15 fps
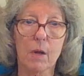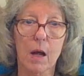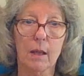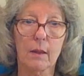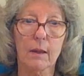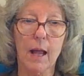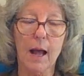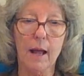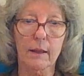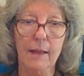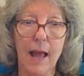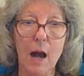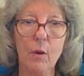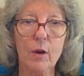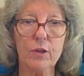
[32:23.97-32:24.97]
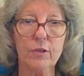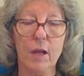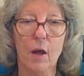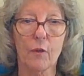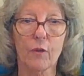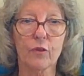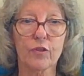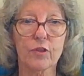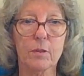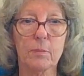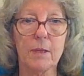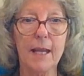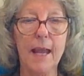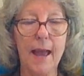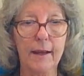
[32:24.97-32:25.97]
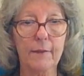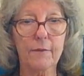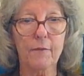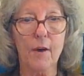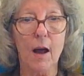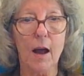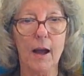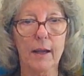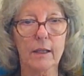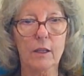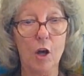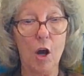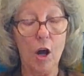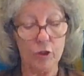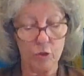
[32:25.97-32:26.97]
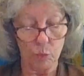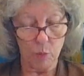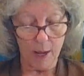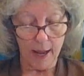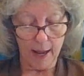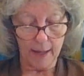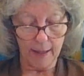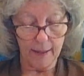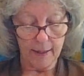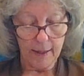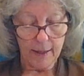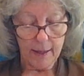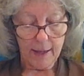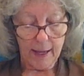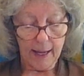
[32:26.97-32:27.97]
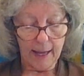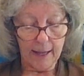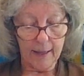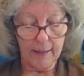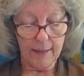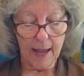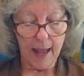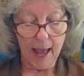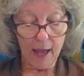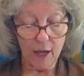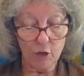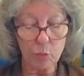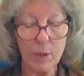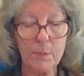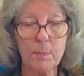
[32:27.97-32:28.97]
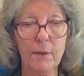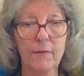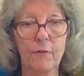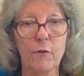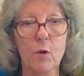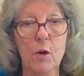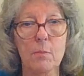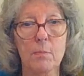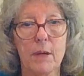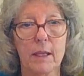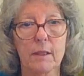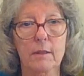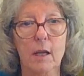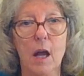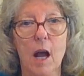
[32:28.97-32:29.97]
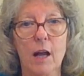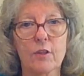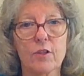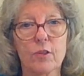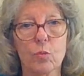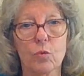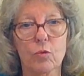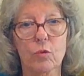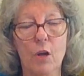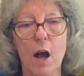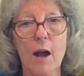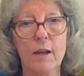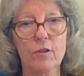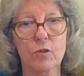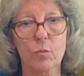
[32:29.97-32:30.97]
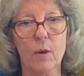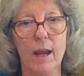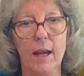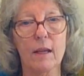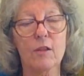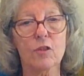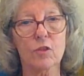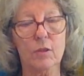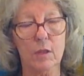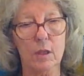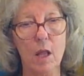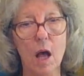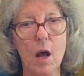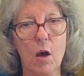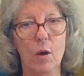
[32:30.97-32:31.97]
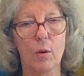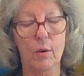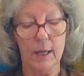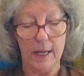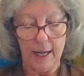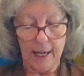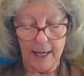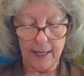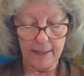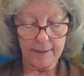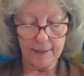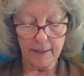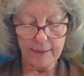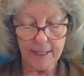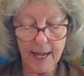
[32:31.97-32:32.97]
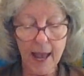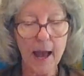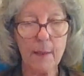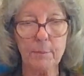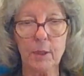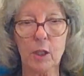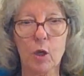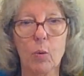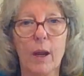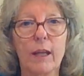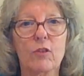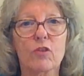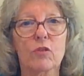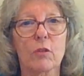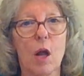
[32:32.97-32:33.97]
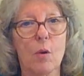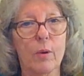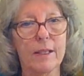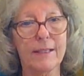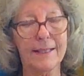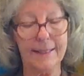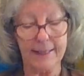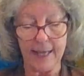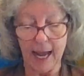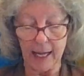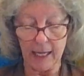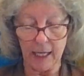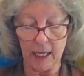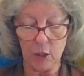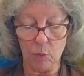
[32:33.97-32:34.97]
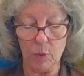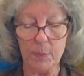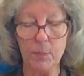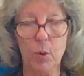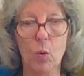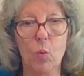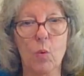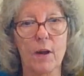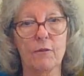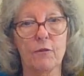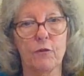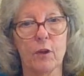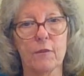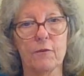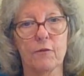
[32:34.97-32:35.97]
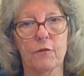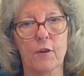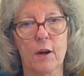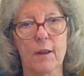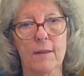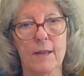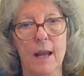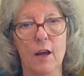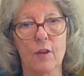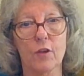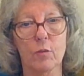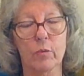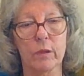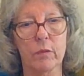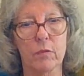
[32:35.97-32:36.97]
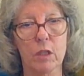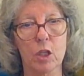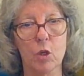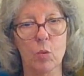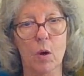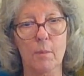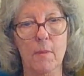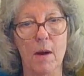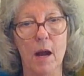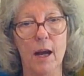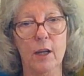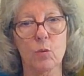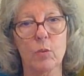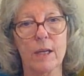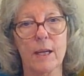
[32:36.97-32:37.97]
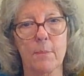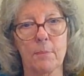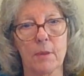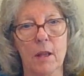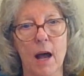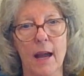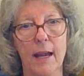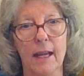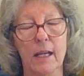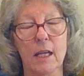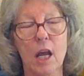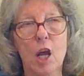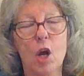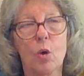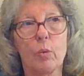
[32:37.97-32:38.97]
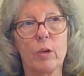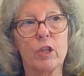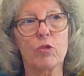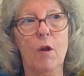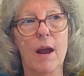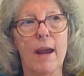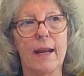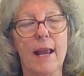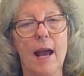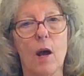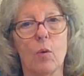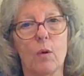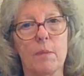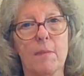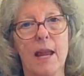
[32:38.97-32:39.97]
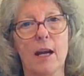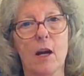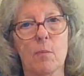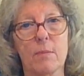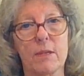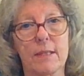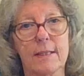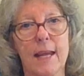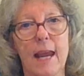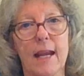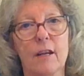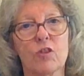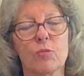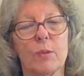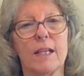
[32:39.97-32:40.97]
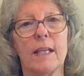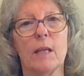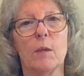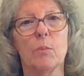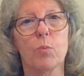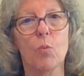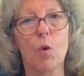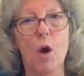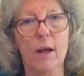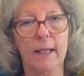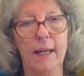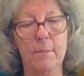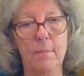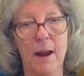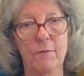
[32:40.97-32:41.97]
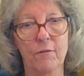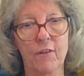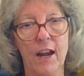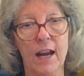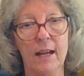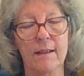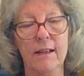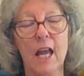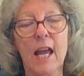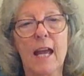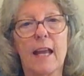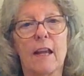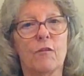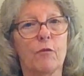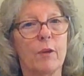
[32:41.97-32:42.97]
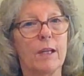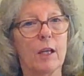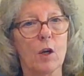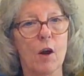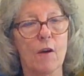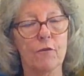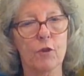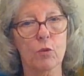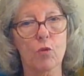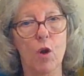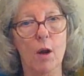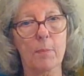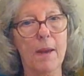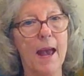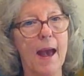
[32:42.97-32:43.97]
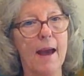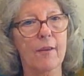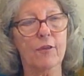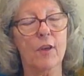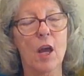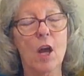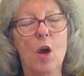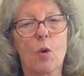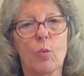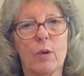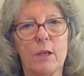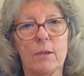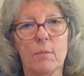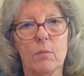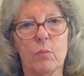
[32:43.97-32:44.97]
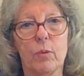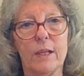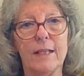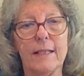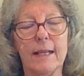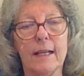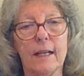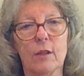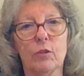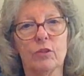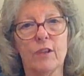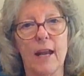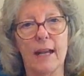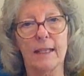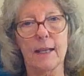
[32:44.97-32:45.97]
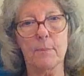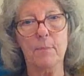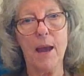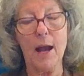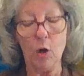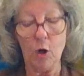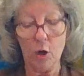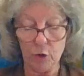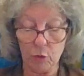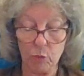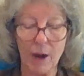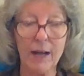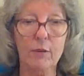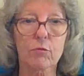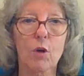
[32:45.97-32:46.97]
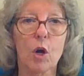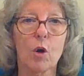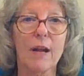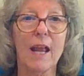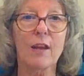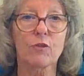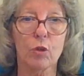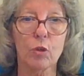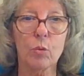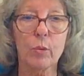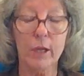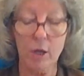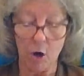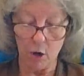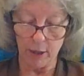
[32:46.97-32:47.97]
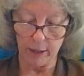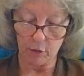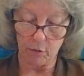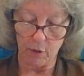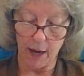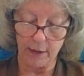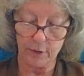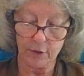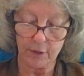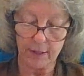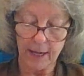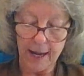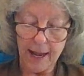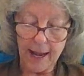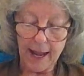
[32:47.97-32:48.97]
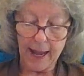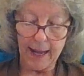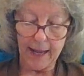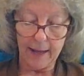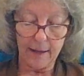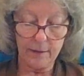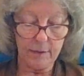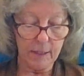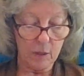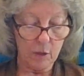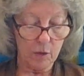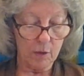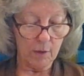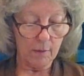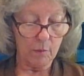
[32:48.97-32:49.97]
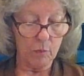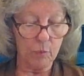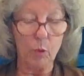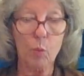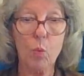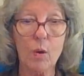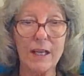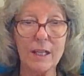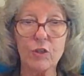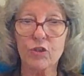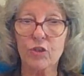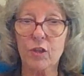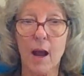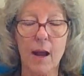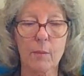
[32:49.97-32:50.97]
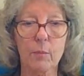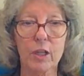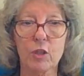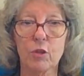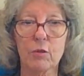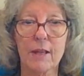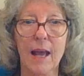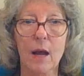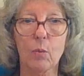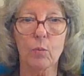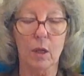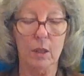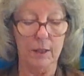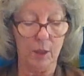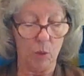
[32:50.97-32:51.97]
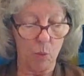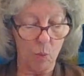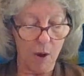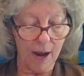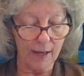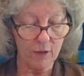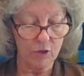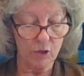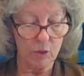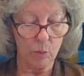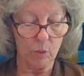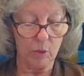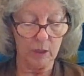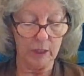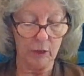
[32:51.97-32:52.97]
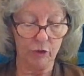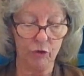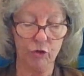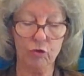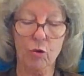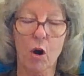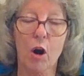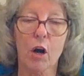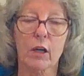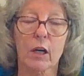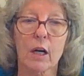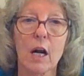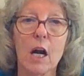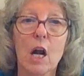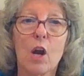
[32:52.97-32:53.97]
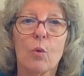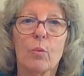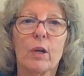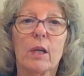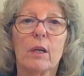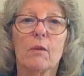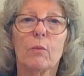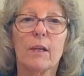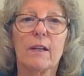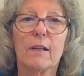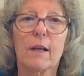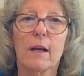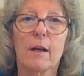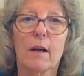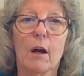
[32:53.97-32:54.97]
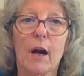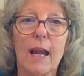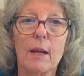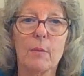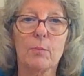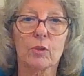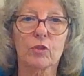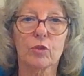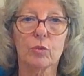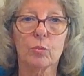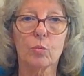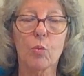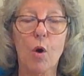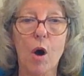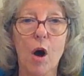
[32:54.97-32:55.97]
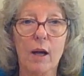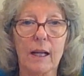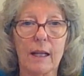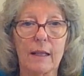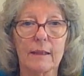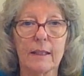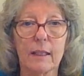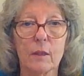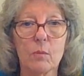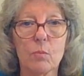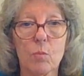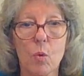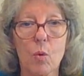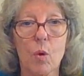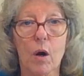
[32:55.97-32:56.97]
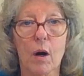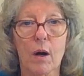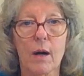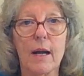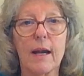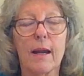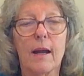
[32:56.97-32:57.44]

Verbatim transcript: allow ourselves to be edified God's way. And as we perform it, God's, God's way is slow. It doesn't happen quick, slow and steady. We put one foot in front of the other, we renew our mind, we apply it, we try it out, we make our mistakes, we keep walking by faith. If we get off the wrong path, we, we yield and get back on the right road as who we are in Christ. And we're, each time we do that, we're a little wiser, we're a little stronger, we, we are able to walk a little more